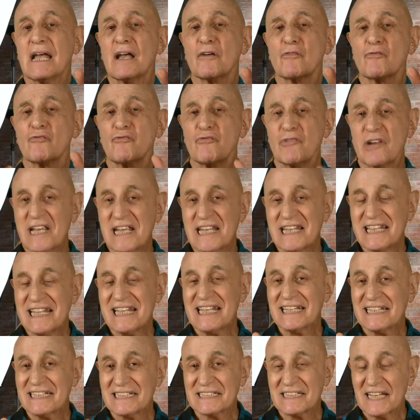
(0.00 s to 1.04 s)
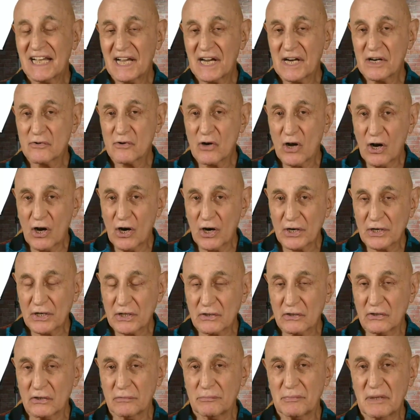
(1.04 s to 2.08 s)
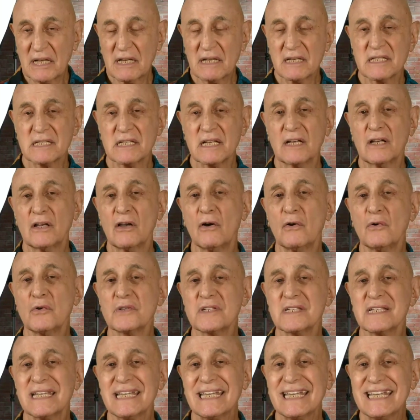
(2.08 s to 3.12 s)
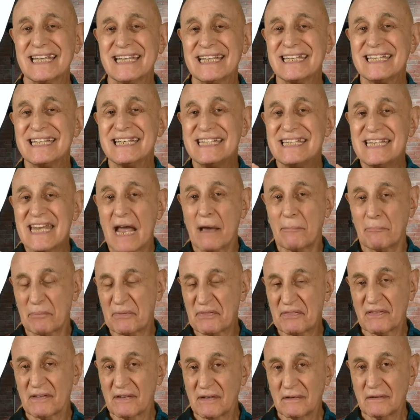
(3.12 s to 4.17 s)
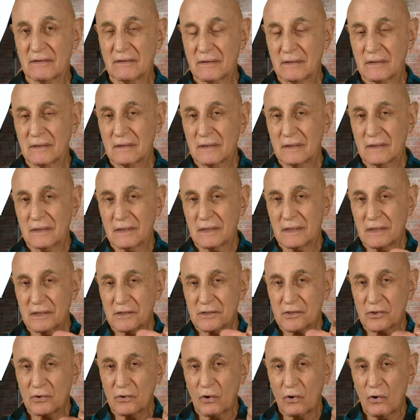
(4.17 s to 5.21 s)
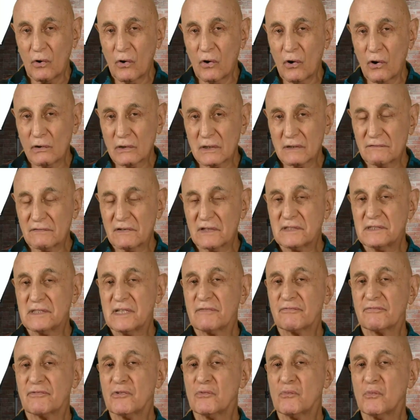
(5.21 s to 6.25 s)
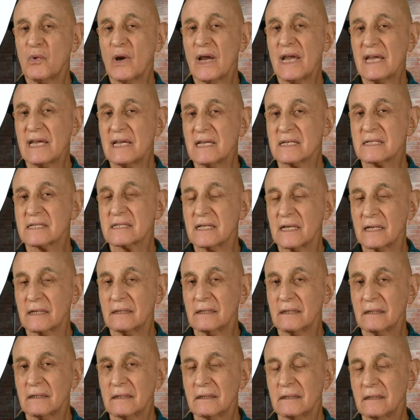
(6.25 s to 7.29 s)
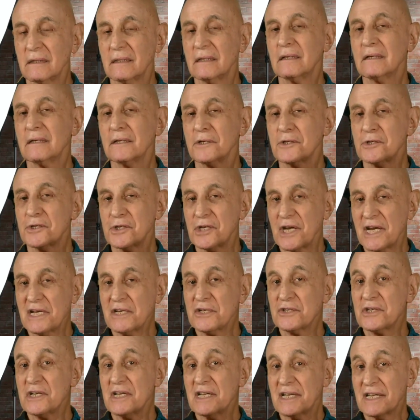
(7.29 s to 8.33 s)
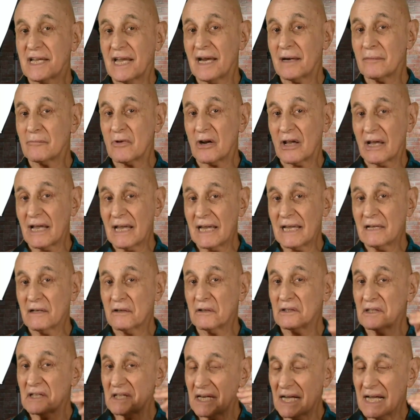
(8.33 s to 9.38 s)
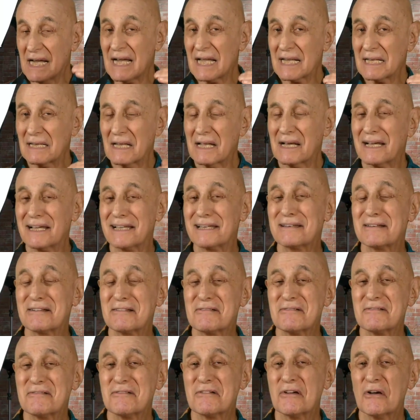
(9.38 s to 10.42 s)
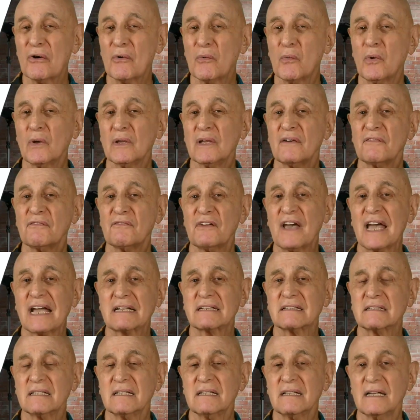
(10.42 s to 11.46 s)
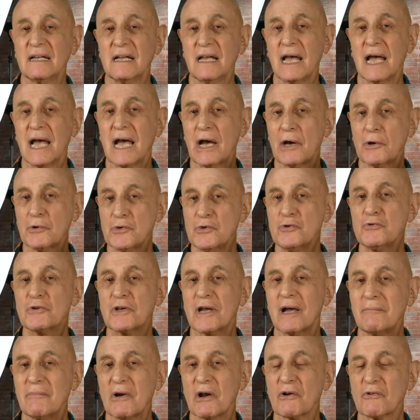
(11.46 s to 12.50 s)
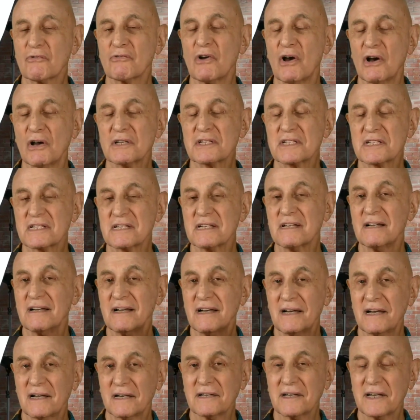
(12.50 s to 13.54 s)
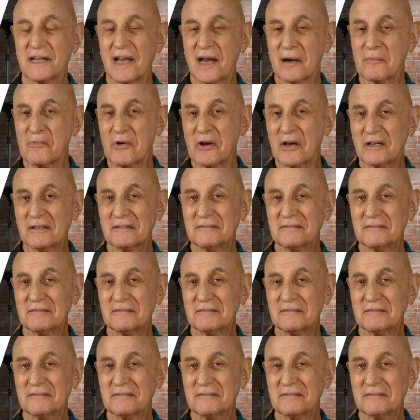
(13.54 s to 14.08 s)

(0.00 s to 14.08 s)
Read the entire article because it goes in depth into all of the different ways that changing camera angle and eye line will affect how you come across on camera.